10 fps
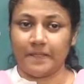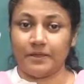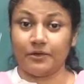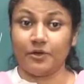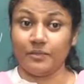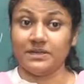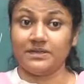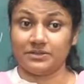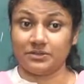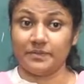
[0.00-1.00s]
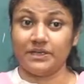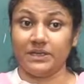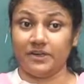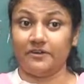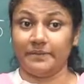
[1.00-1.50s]
roman roman
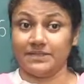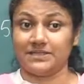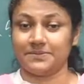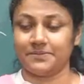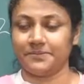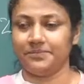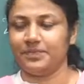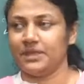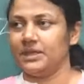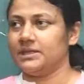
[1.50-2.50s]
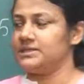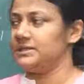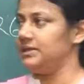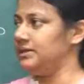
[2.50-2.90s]
government. see,